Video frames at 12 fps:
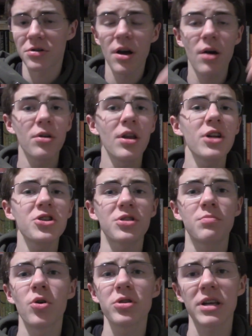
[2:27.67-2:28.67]
Not
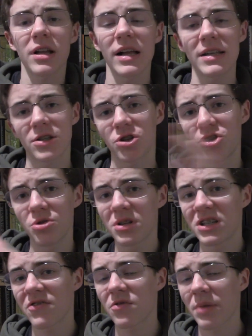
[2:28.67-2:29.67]
just multi-classing and choosing
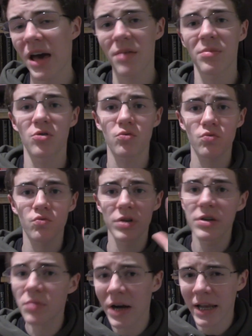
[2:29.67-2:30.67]
a different path, but
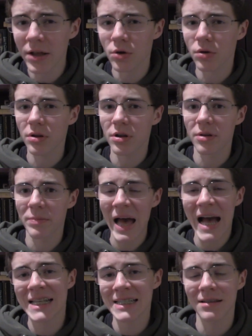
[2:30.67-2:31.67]
rewriting the
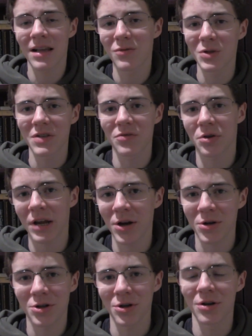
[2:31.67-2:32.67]
past levels of your
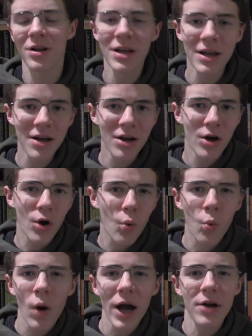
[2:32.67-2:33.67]
character.
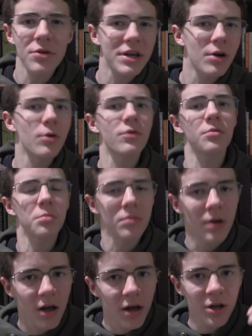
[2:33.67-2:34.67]
Why are they going from,
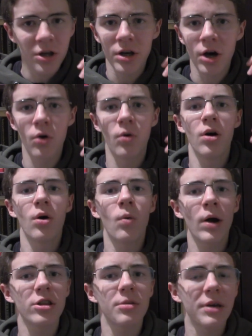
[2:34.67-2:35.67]

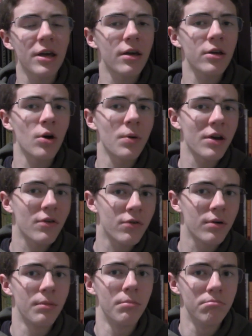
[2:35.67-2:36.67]
why are they going
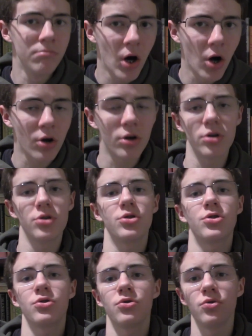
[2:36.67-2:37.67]
from monk
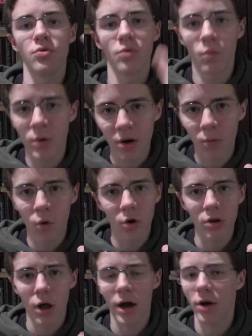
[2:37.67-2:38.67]
to
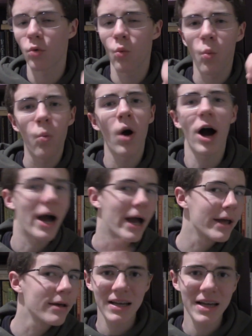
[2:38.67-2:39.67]
warlock? Why?